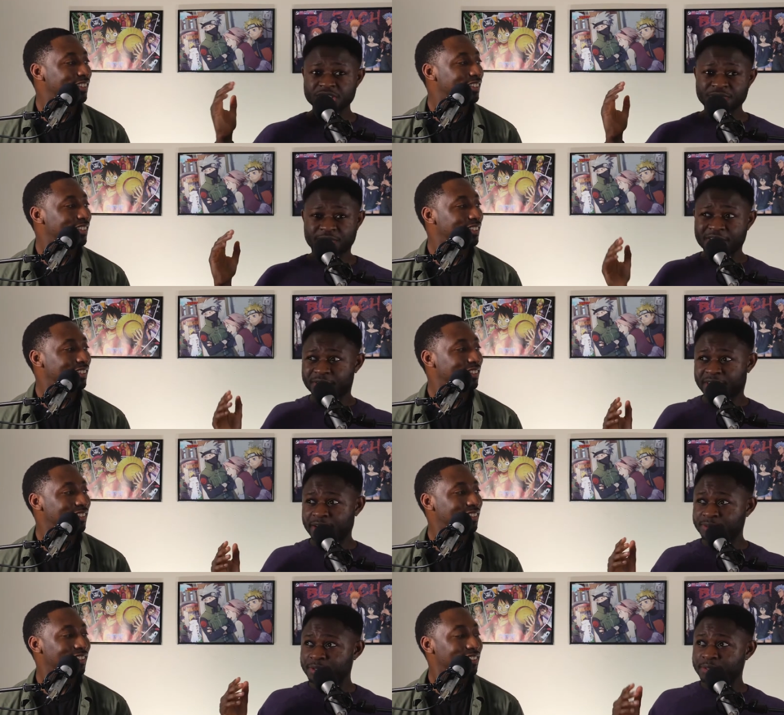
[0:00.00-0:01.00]
Speaker 1: she's a fire
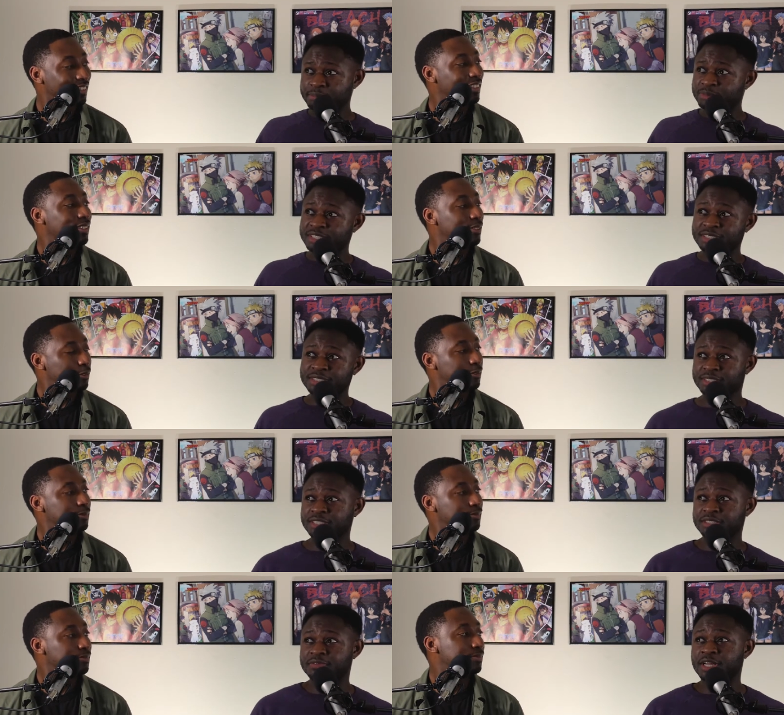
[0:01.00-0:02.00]
character just in the
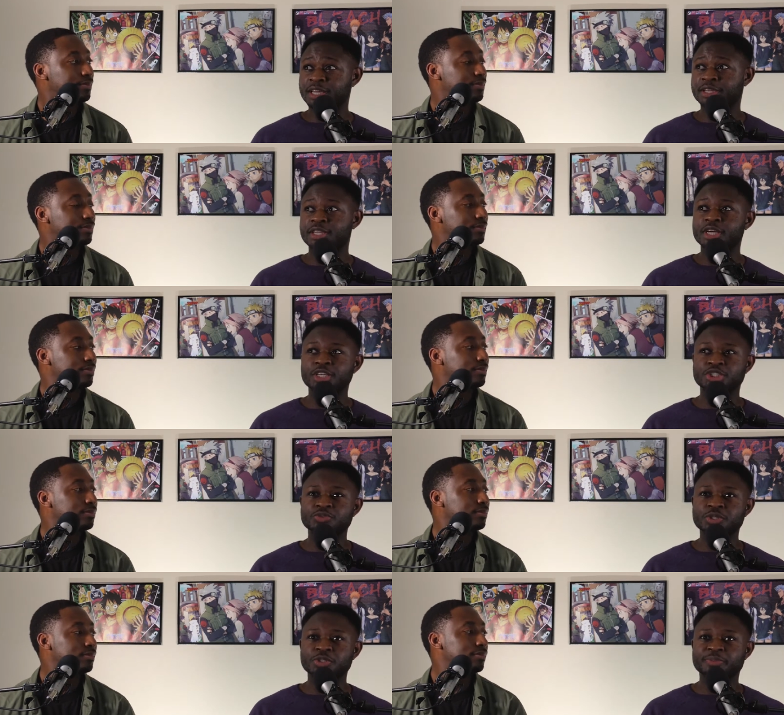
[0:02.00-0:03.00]
sense of like
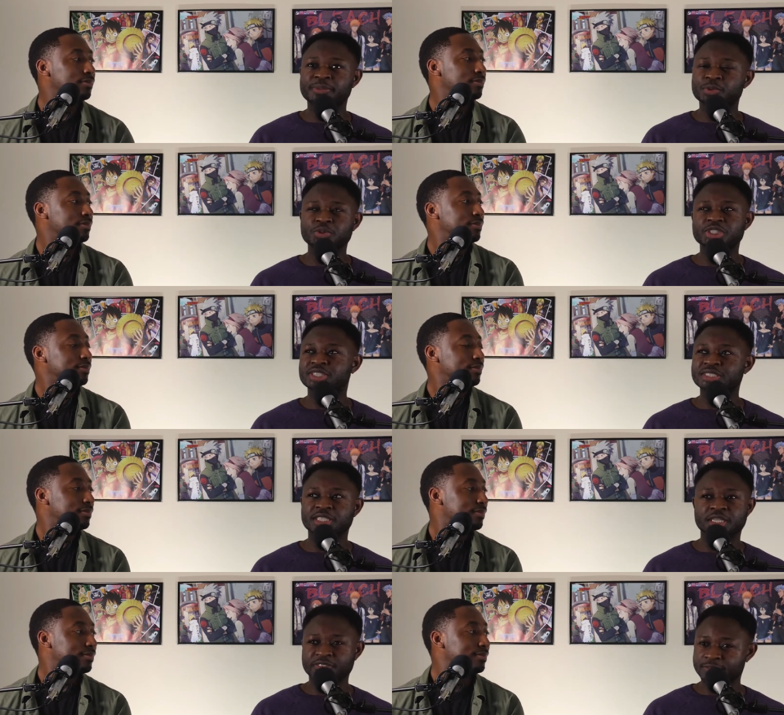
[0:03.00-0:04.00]
she's one of those people who just
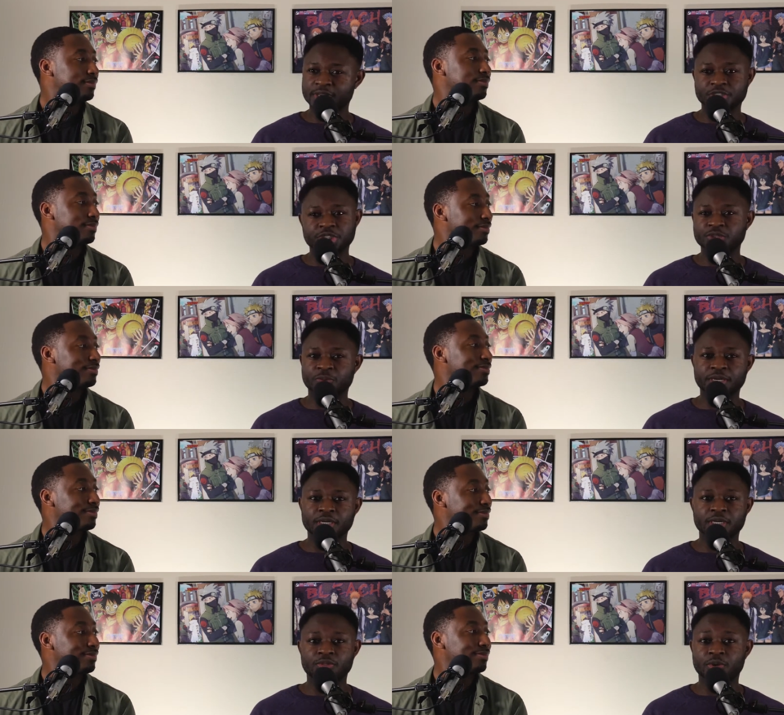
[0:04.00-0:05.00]
doesn't give a fuck and she's
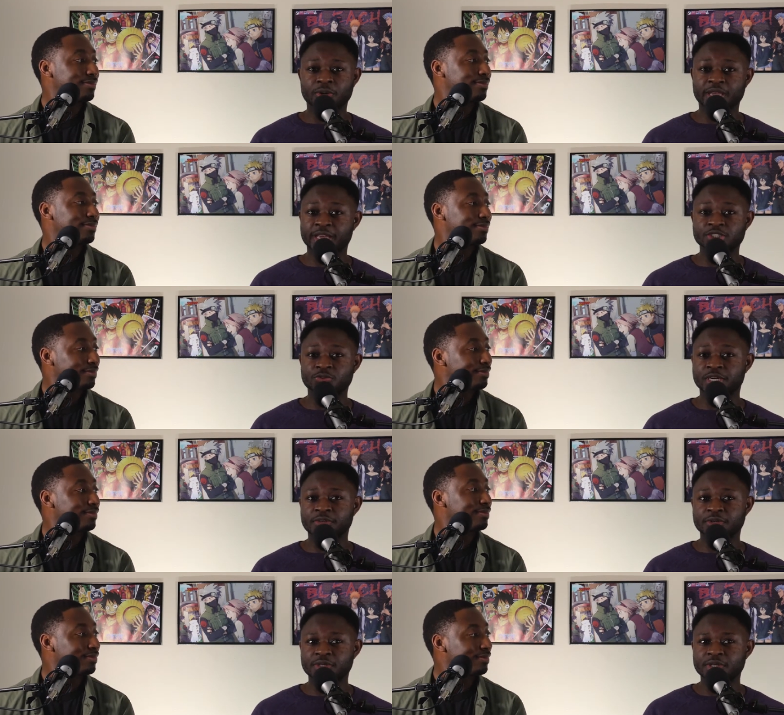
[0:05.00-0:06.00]
ready to throw their hands
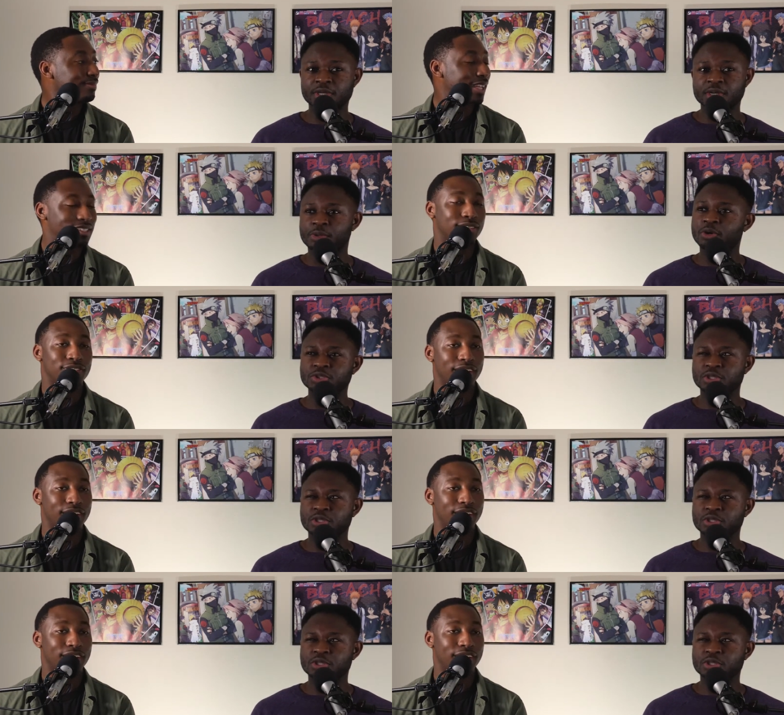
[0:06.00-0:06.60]
whenever That's but